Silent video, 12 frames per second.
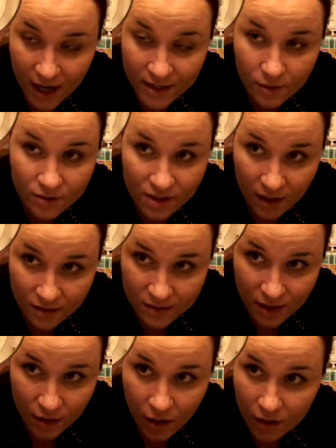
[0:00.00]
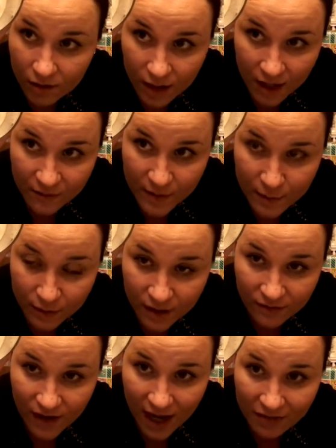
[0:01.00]
I know there are a lot of people
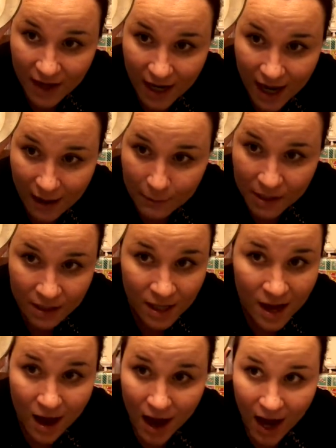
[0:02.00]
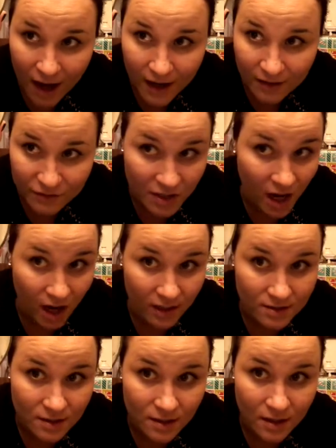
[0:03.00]
that have had that happen. I have
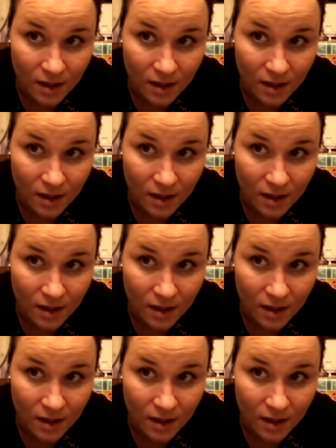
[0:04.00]
not.